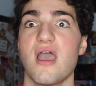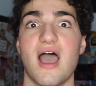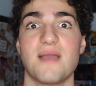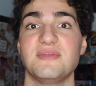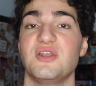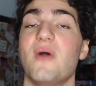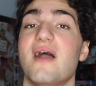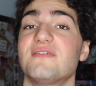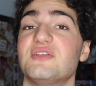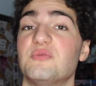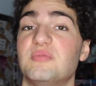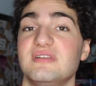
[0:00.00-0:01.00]
I mean,
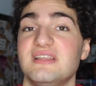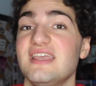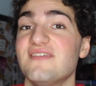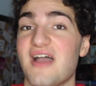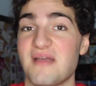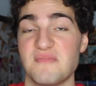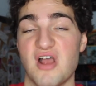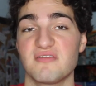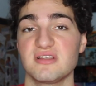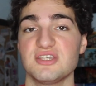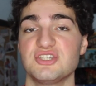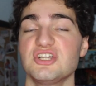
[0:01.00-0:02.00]
whoever you believe, I'm not
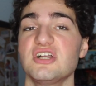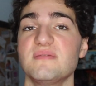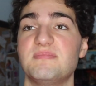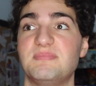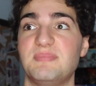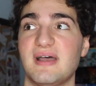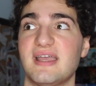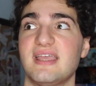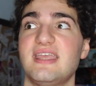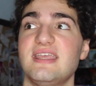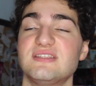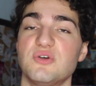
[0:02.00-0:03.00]
really sure, but
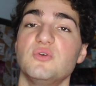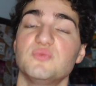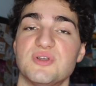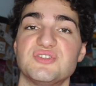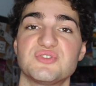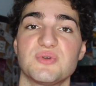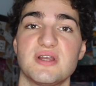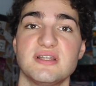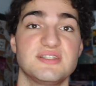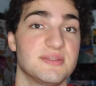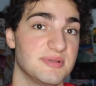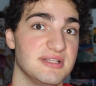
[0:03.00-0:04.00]
he told one story
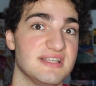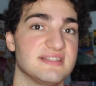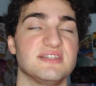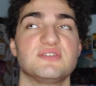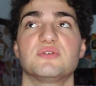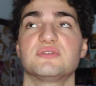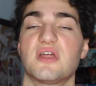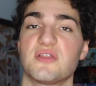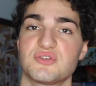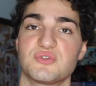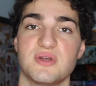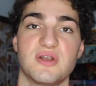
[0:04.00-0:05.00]
to the police and he told
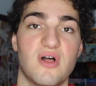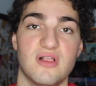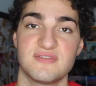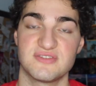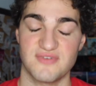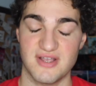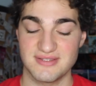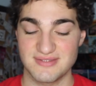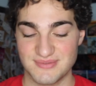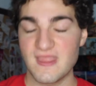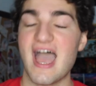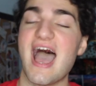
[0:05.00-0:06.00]
another story to all of his
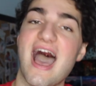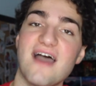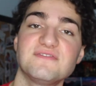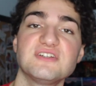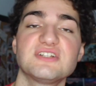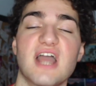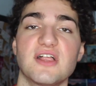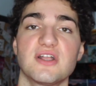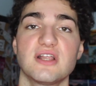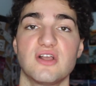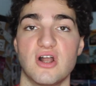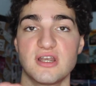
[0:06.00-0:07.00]
friends. After Tyler
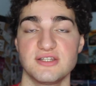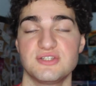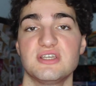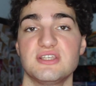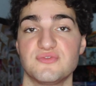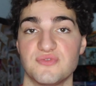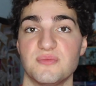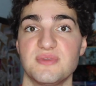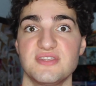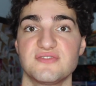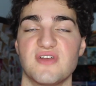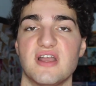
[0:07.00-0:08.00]
had gone into his room with
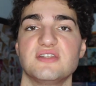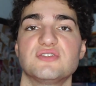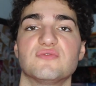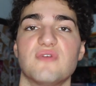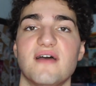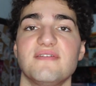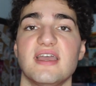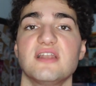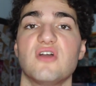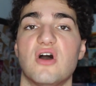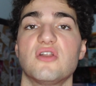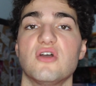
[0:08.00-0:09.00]
his friend, Ravi had
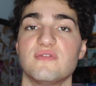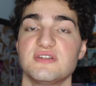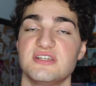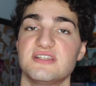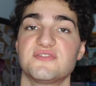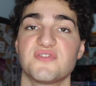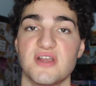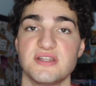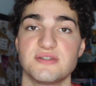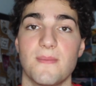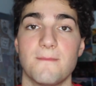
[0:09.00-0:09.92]
gone over to his friend